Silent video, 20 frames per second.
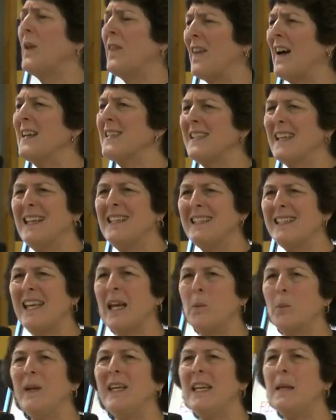with us and
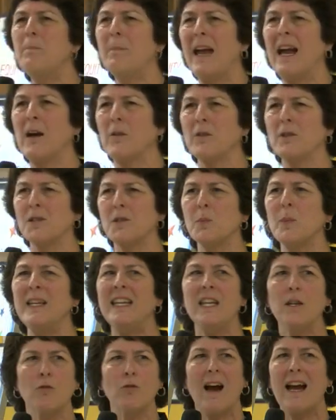said, we need parents, we
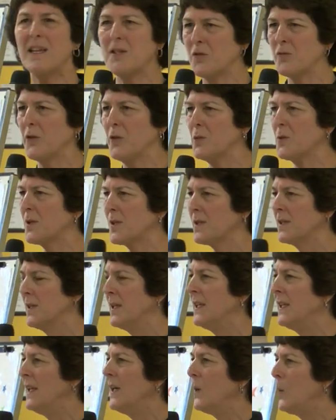need grassroots,
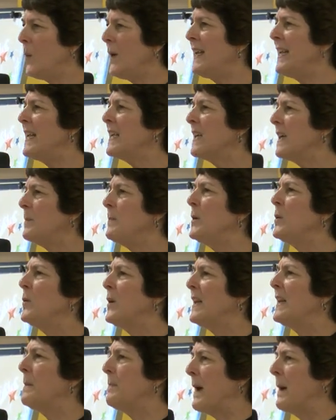we need
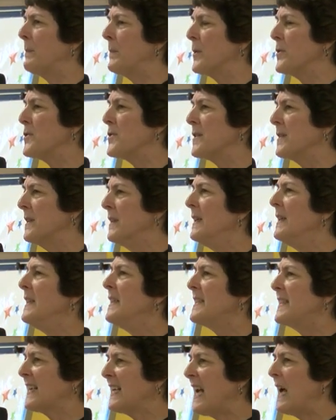community members
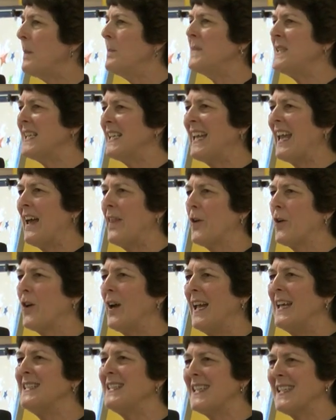to come
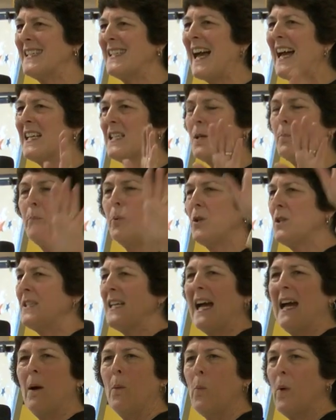together and to start to put
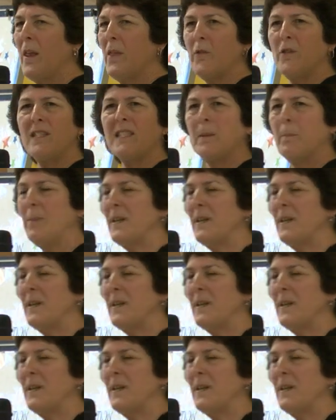down, whether it's a